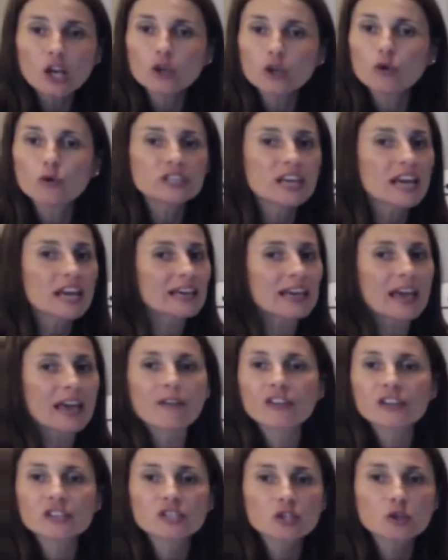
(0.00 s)
you take
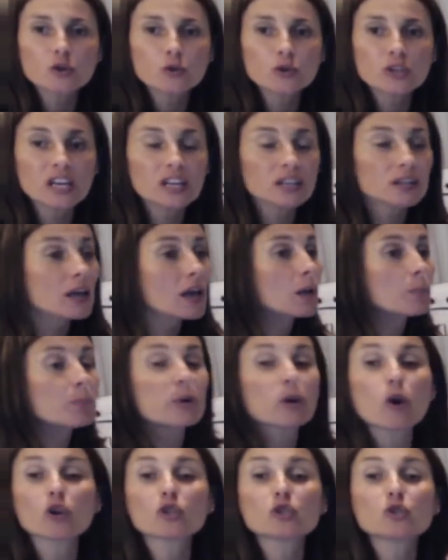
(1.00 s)
everything you need
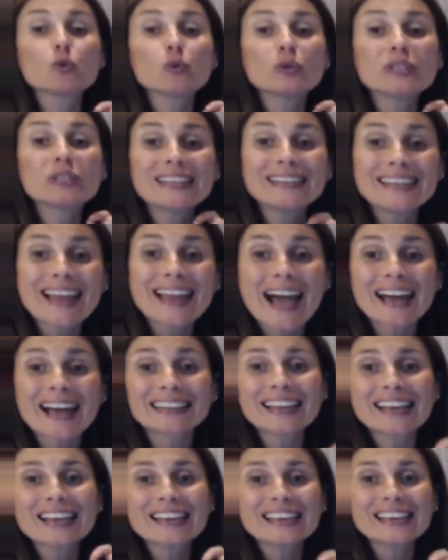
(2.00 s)
because you did not